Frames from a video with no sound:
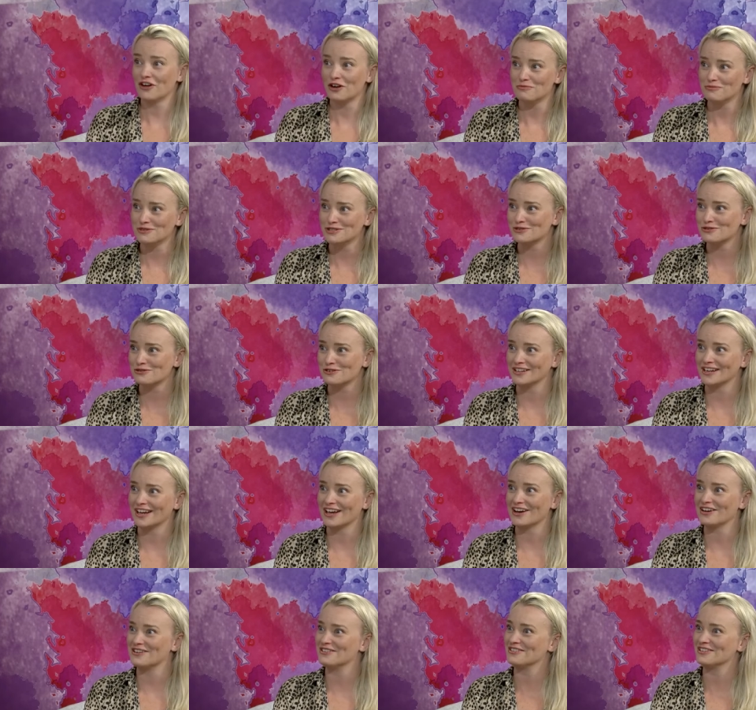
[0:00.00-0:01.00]
was cutting
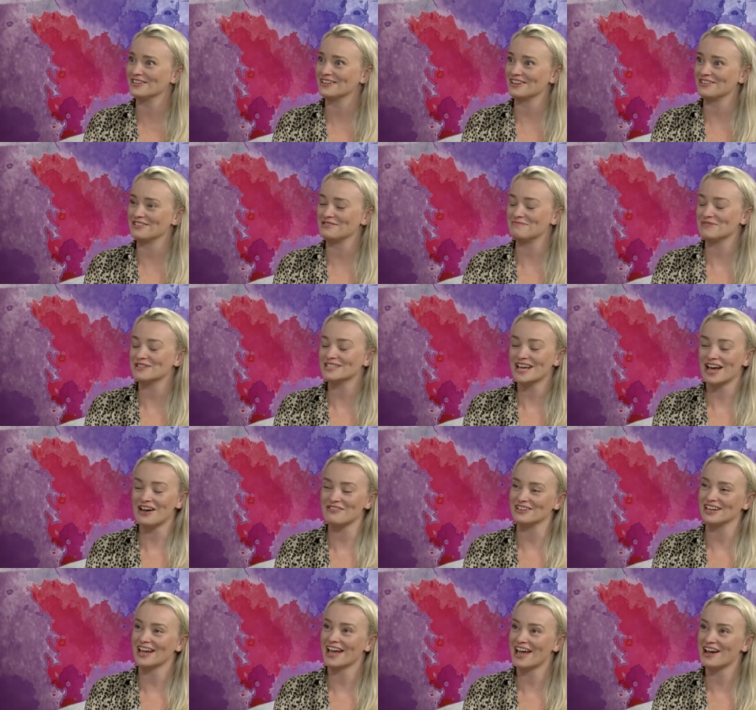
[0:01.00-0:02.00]
out. You know, you'd be
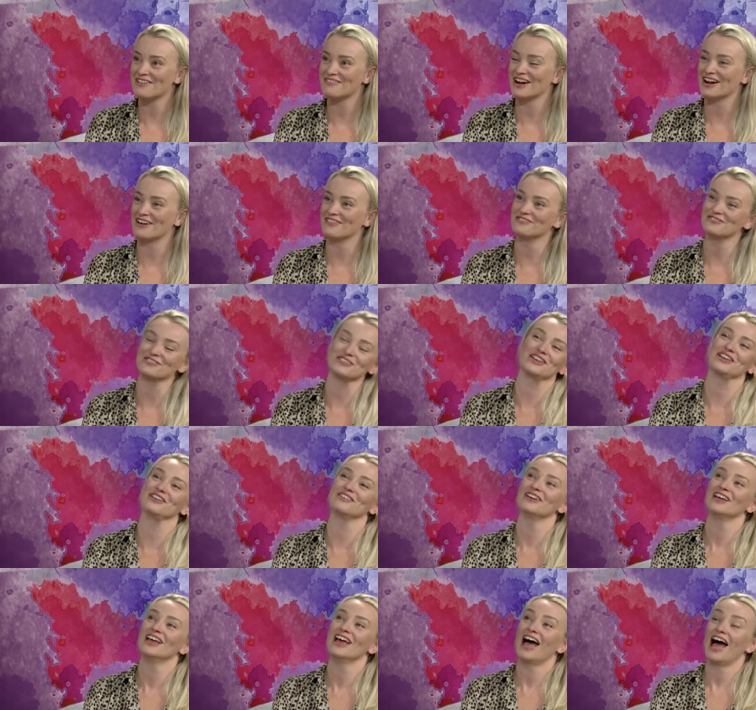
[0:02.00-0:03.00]
tearing your hair out, wouldn't you?
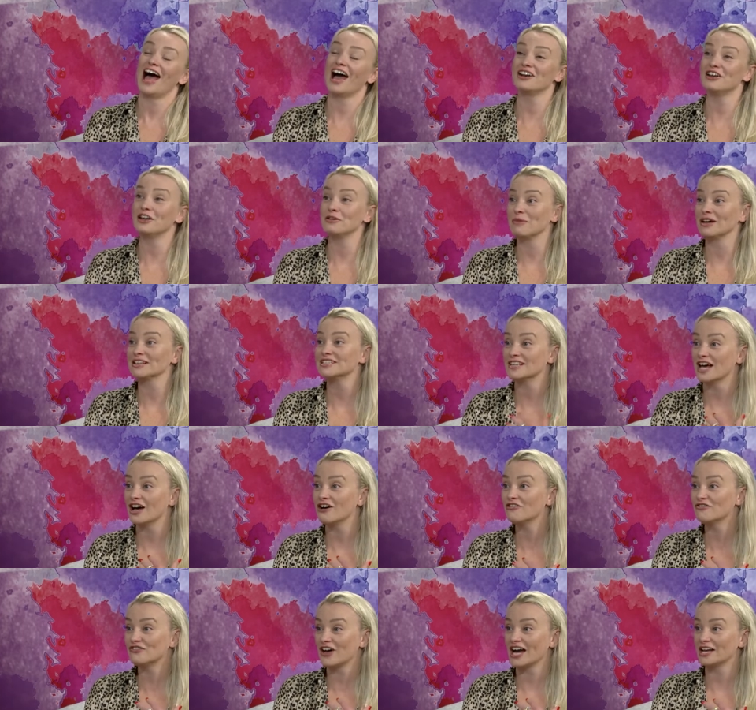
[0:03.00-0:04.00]
I know
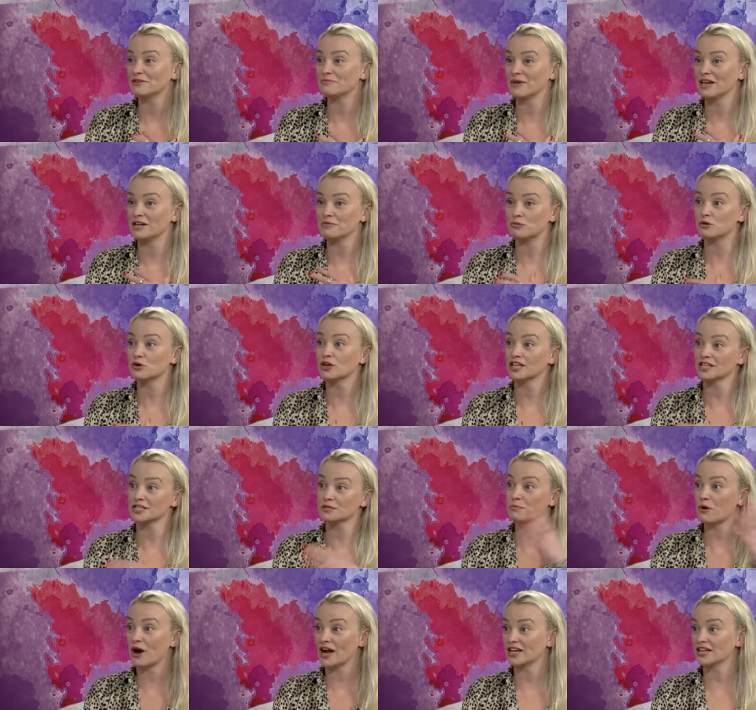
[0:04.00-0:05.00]
myself, I'd made bookings
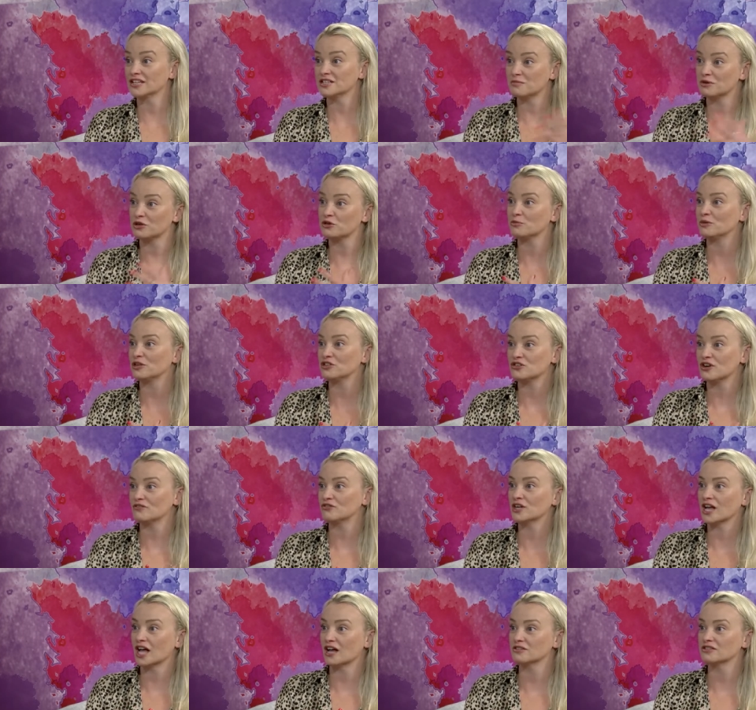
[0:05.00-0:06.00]
prior to becoming a travel
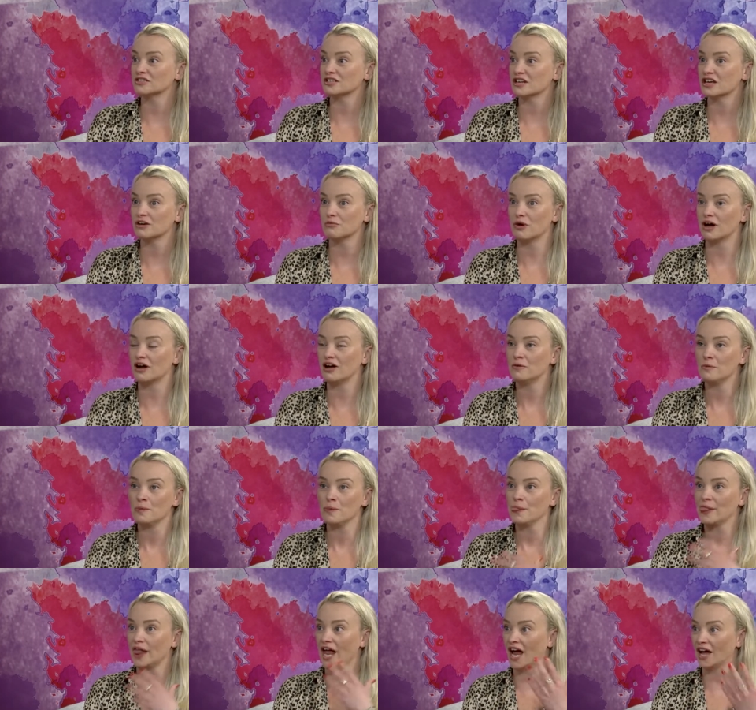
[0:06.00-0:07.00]
counsellor where
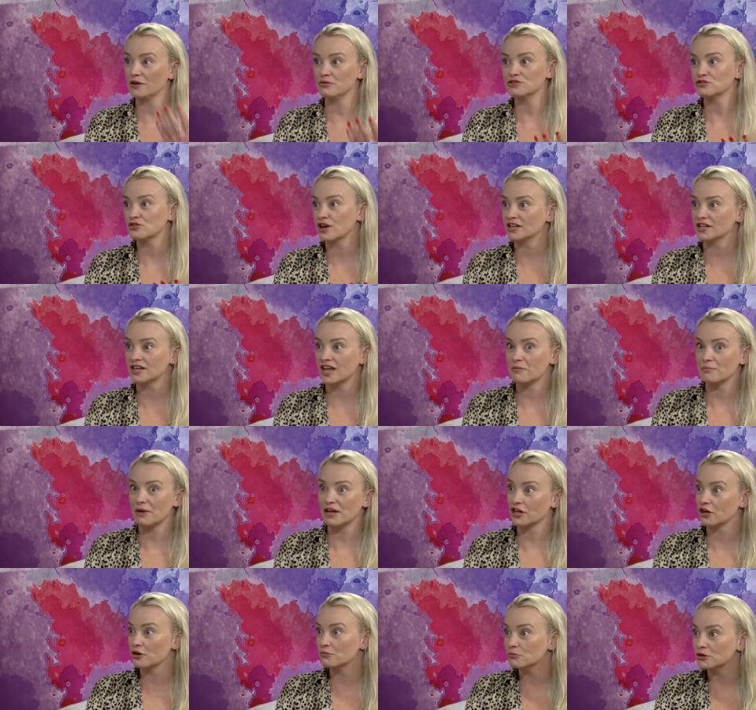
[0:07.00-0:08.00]
I was trying to get
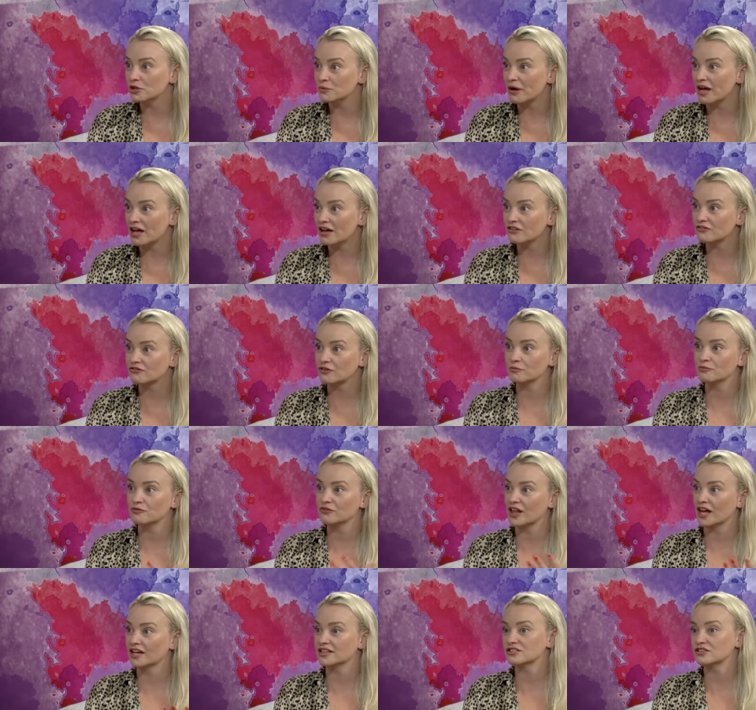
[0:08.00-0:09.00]
my own money back from
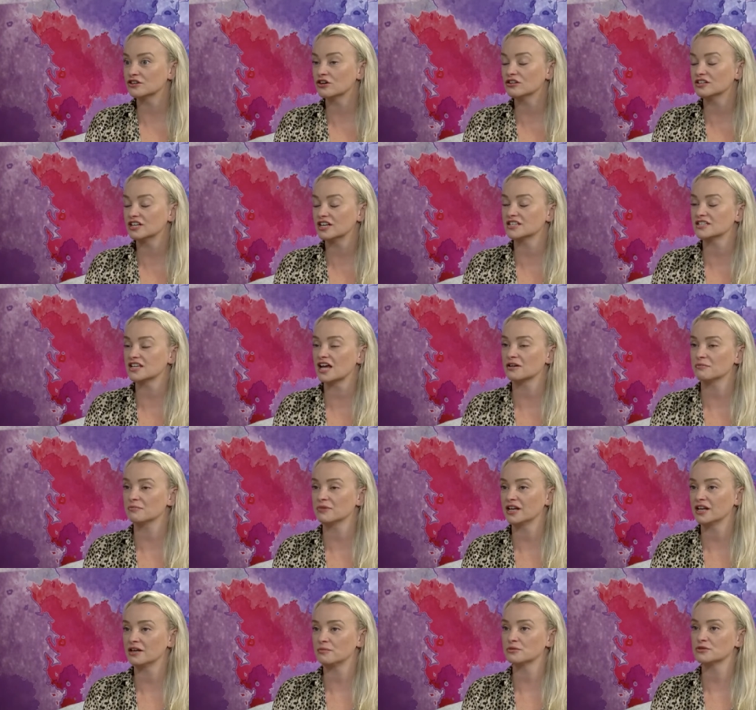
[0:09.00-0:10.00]
flights and holidays that hadn't been
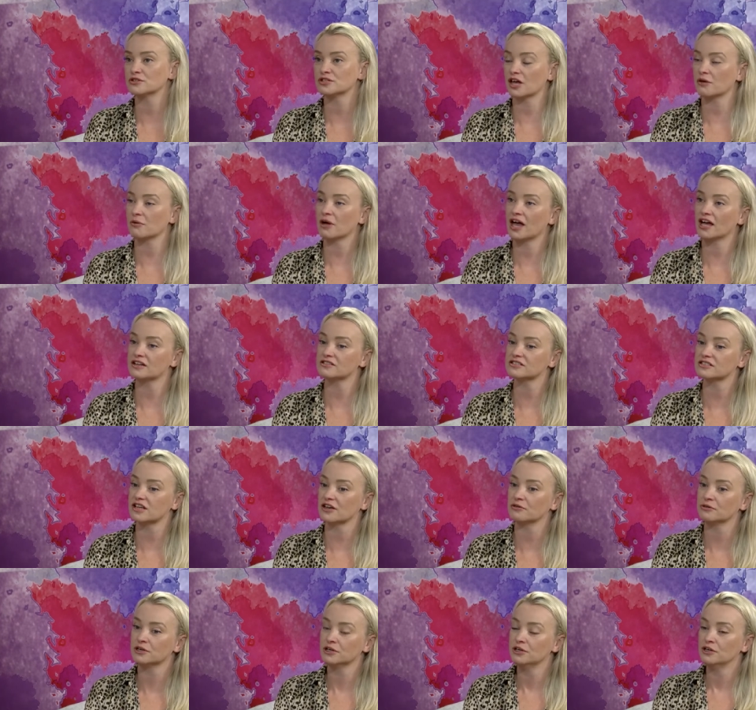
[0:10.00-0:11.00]
able to go ahead.
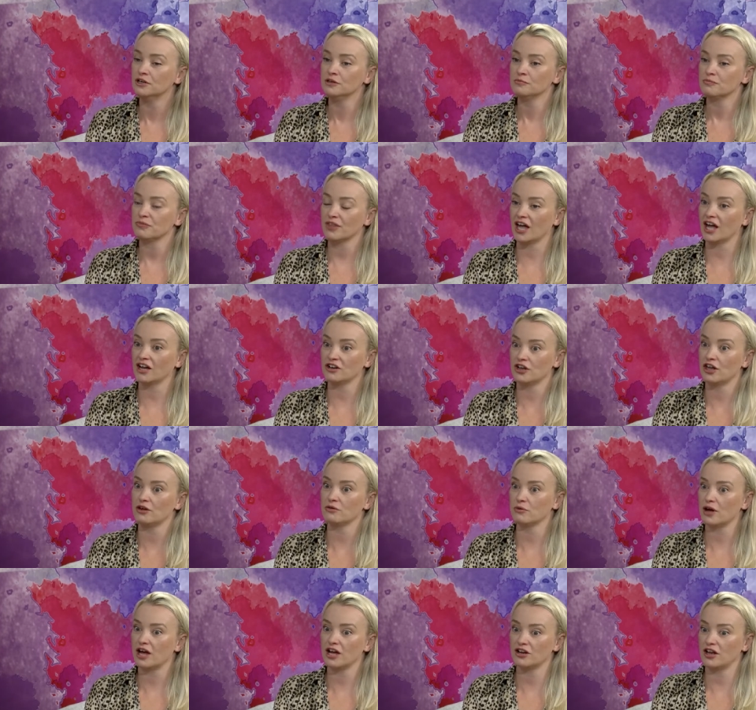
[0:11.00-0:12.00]
So I
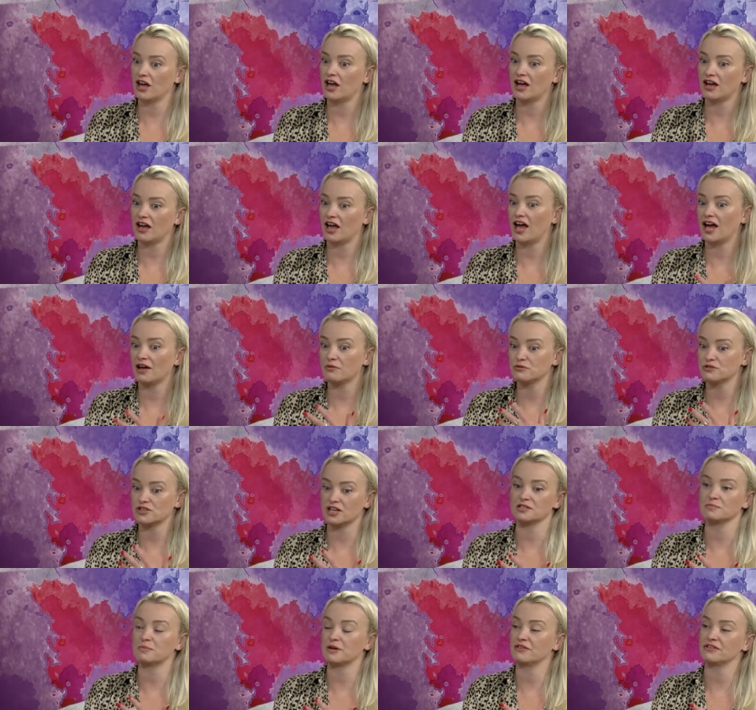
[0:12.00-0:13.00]
know I was
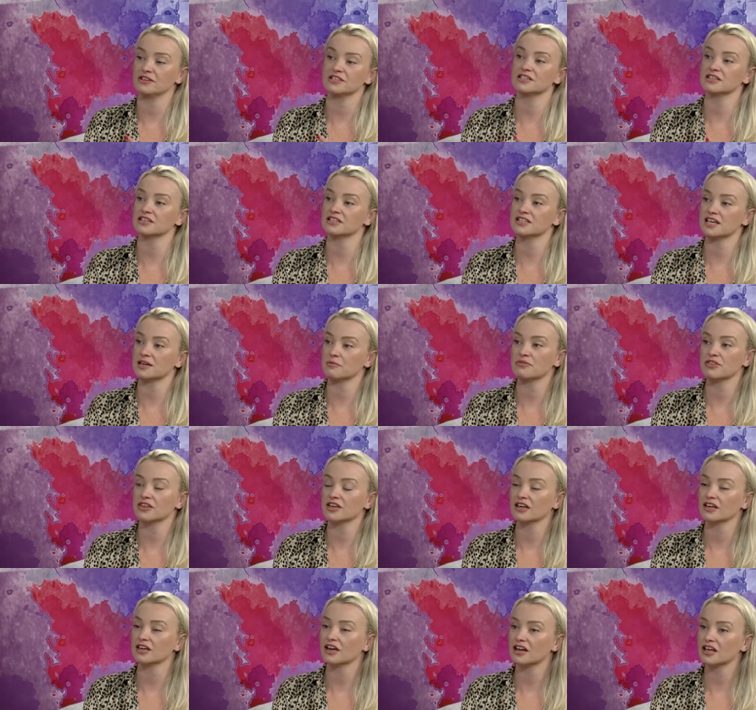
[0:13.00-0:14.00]
experiencing the same
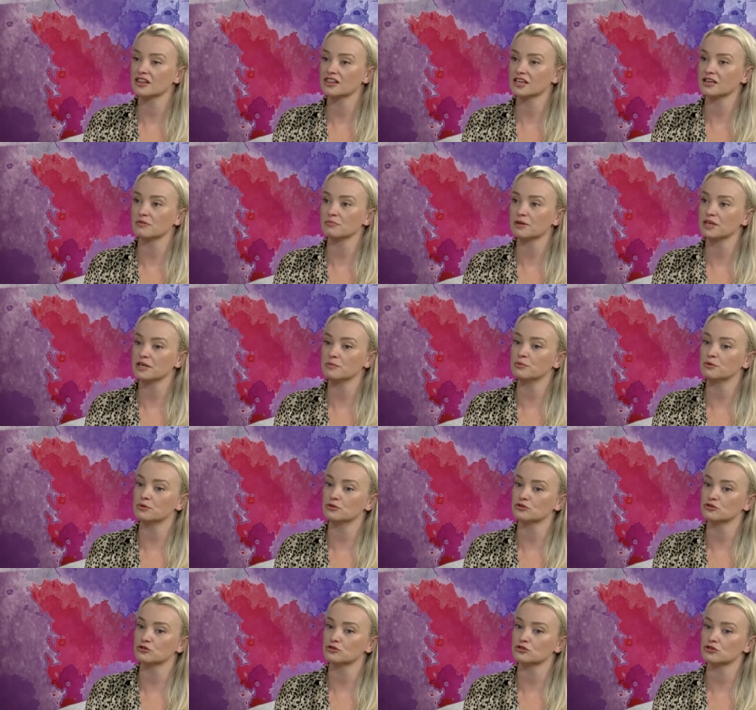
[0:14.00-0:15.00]
thing, and I think people
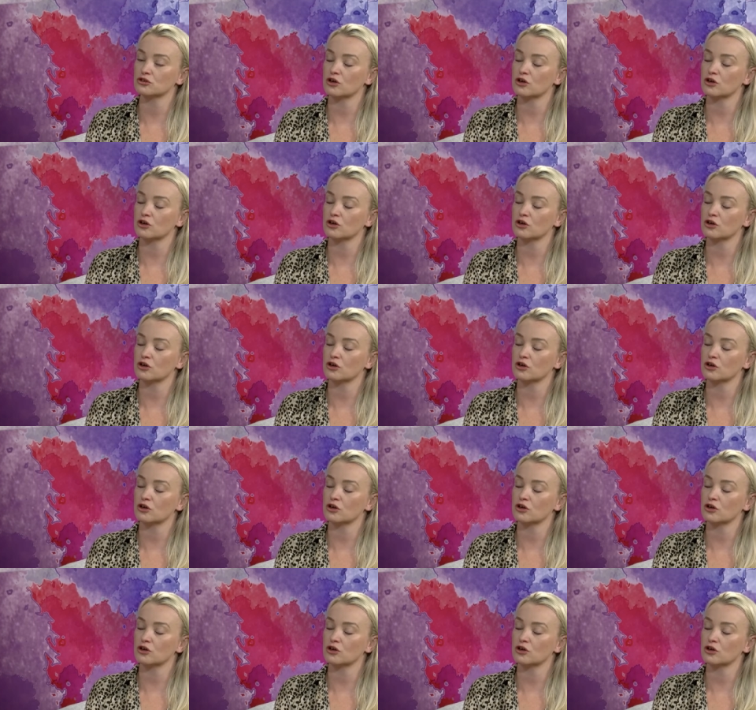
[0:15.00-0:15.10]
just